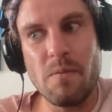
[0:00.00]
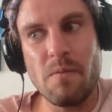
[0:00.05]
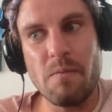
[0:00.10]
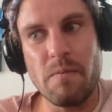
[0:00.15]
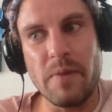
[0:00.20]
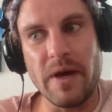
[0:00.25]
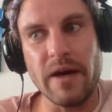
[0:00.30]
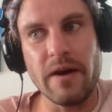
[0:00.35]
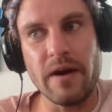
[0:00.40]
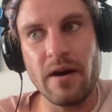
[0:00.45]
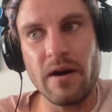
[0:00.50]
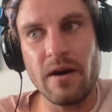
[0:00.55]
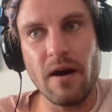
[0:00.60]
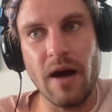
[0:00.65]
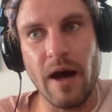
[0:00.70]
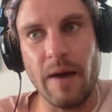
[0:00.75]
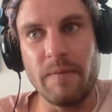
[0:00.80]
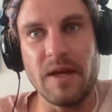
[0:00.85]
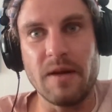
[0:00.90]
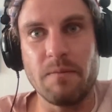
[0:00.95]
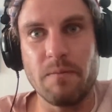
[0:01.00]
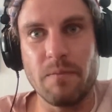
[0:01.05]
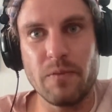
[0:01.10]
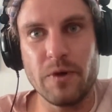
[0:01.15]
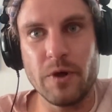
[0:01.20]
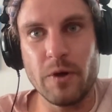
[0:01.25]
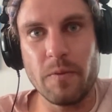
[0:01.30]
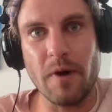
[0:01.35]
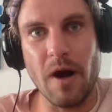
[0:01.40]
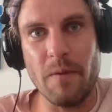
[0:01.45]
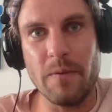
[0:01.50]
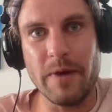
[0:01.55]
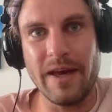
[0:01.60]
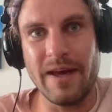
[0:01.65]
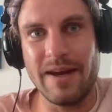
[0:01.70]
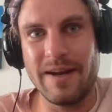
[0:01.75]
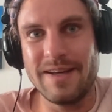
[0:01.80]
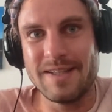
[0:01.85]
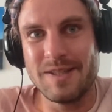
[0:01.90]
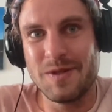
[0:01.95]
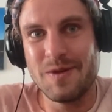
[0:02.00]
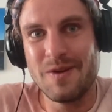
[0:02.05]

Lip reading: bigger? I mean, you're probably hitting